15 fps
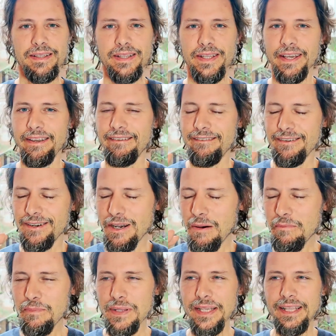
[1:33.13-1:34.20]
the
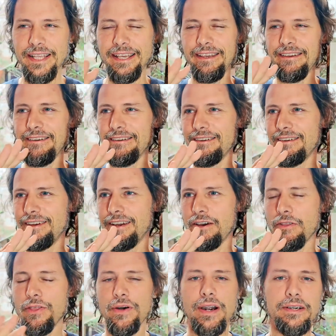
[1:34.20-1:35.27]
completely
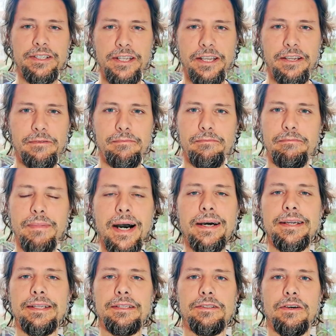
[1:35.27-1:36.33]
cathartic
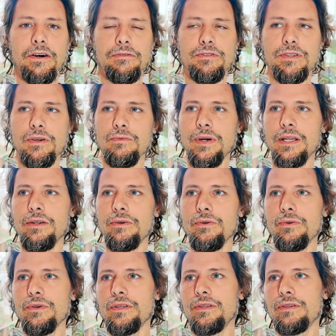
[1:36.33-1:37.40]
mind of someone
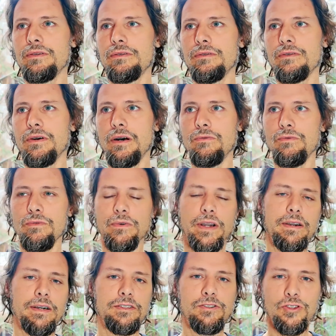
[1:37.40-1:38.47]
who has
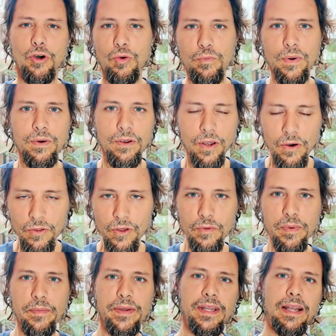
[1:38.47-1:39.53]
low
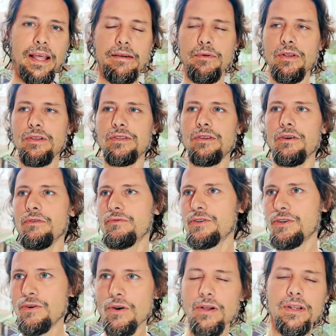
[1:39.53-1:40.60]
dopamine levels of
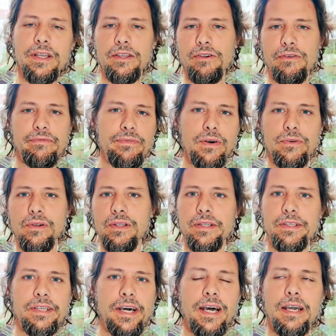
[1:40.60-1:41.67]
scrolling your phone all
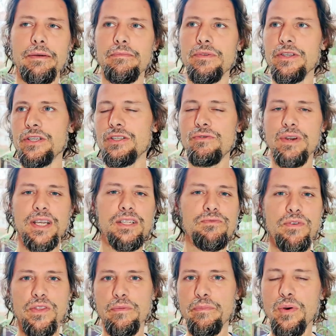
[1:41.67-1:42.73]
the time, distressed
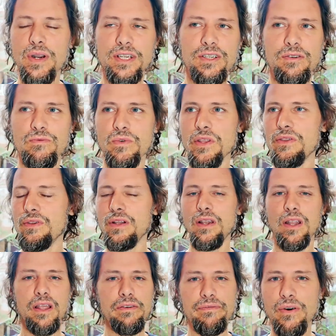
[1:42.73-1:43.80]
with depression, with a
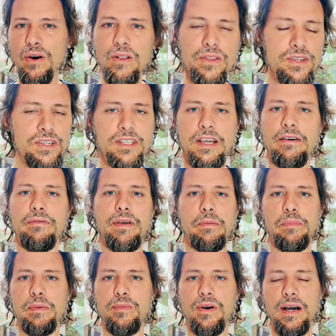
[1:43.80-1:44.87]
lot of all the stuff
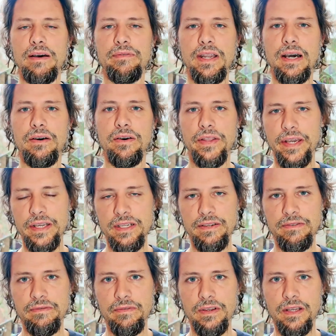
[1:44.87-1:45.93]
that people have
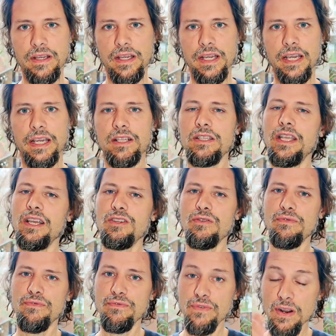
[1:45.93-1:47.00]
nowadays. It takes you
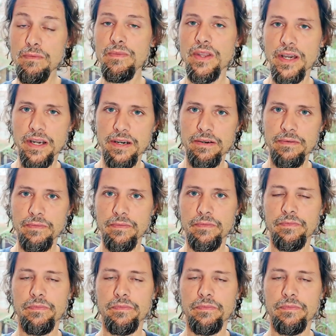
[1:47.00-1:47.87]
from there.